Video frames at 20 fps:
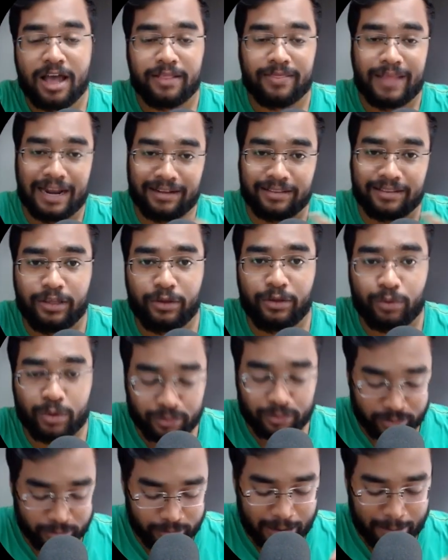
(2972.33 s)
that theory
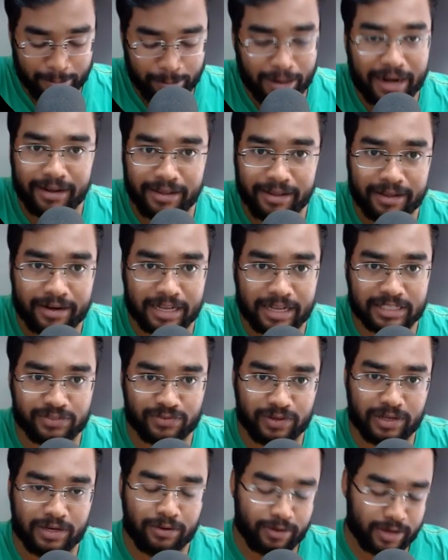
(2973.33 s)
would be applied here as
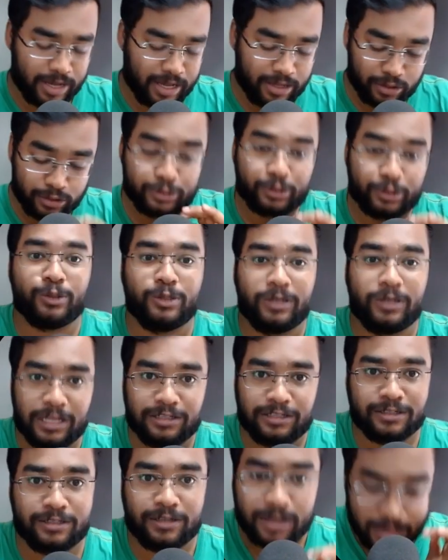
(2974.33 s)
well. Okay, so
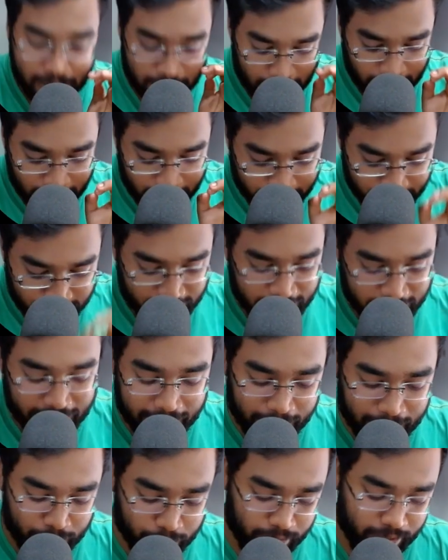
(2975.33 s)
let's stick
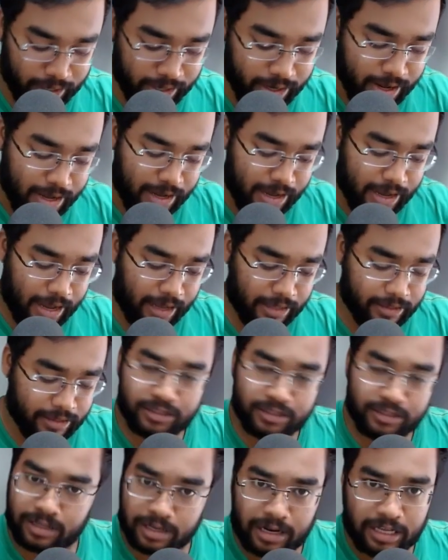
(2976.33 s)
into it, and
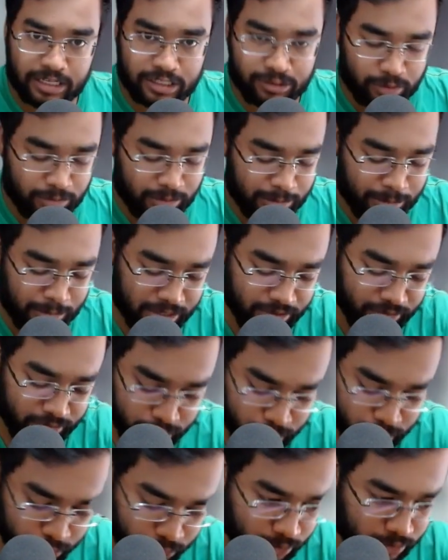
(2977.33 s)
this is the last problem, by the way,
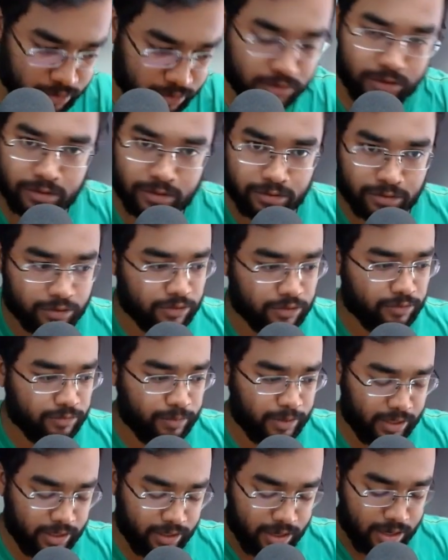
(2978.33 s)
so don't
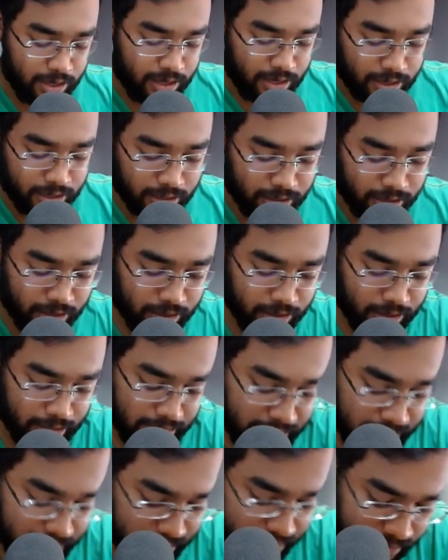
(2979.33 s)
be
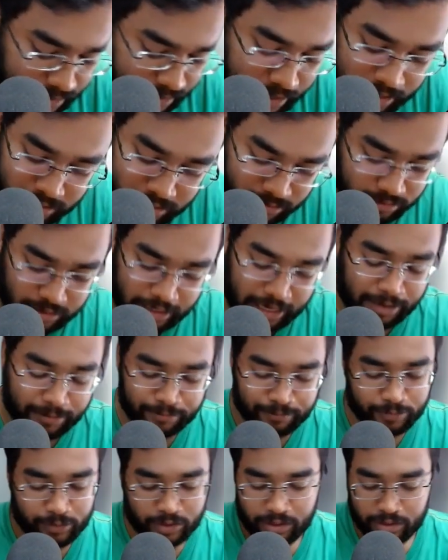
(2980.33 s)
hesitated, and yeah,
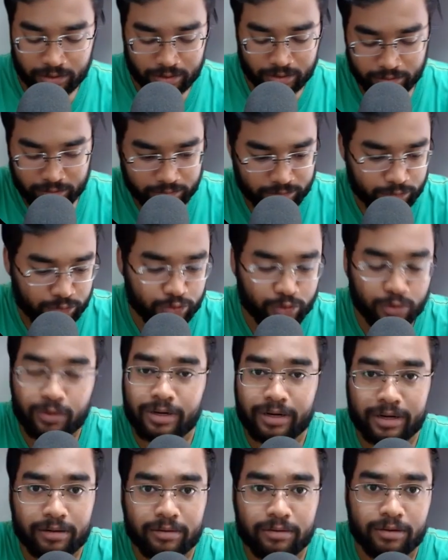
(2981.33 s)

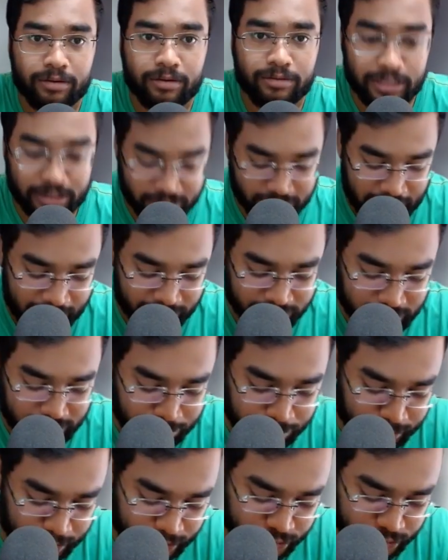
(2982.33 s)
don't, just have
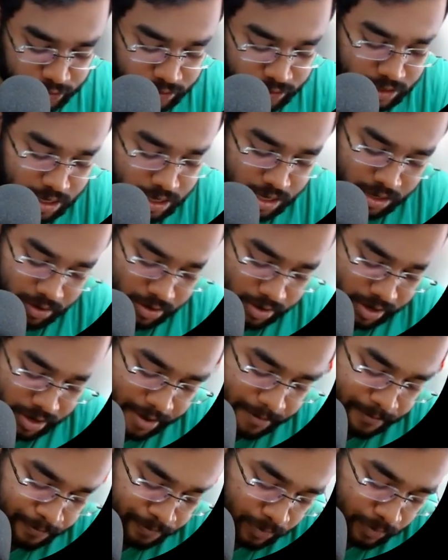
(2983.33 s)
some patience.
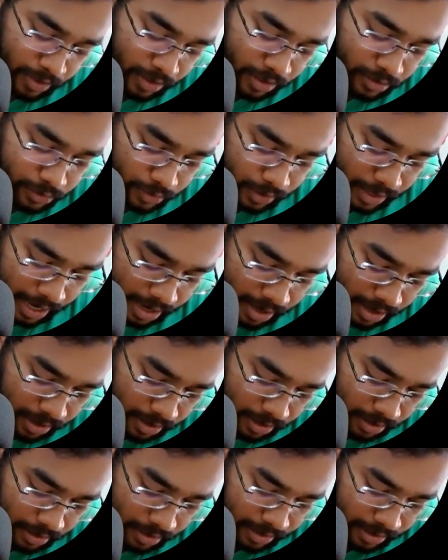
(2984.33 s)
Okay, so yeah,
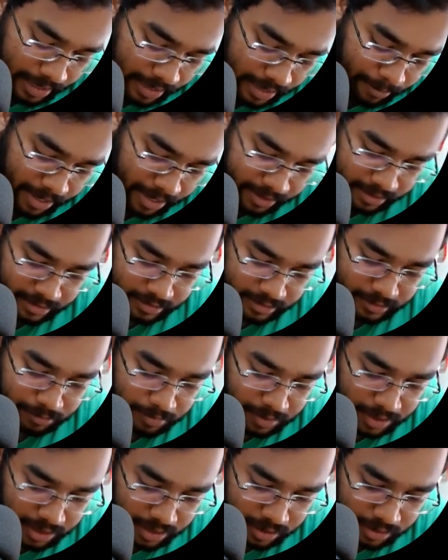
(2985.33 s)
A minus
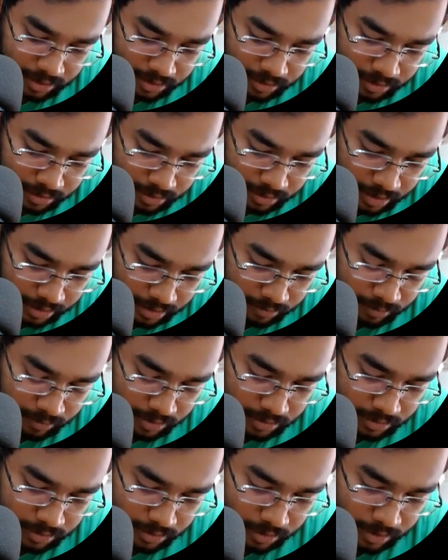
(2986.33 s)
B, that
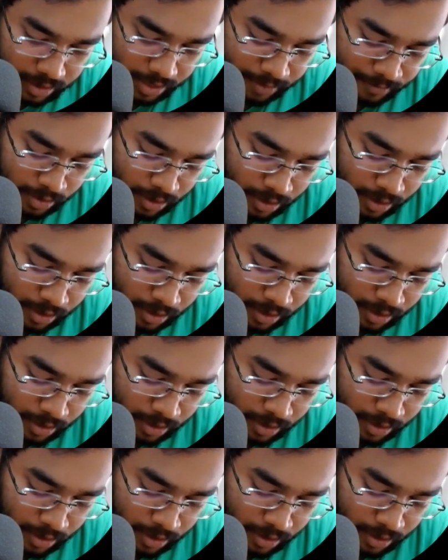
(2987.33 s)
means, okay,